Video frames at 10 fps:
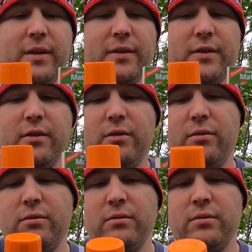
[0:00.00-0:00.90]
these
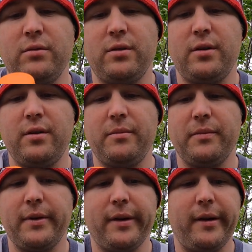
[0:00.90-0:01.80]
two,
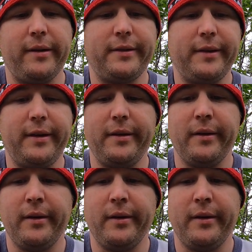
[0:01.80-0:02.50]
kind of see,